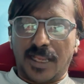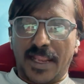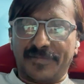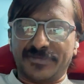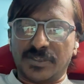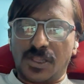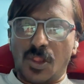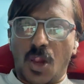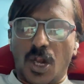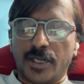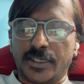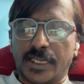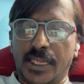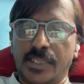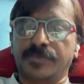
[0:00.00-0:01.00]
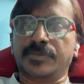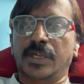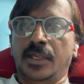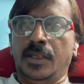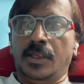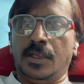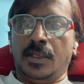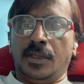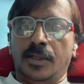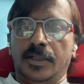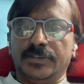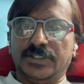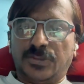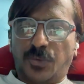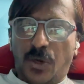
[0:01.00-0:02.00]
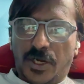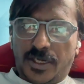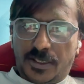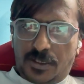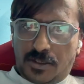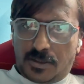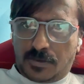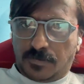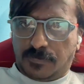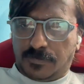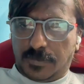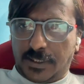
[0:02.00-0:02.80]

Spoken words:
after a long time. Just wanted to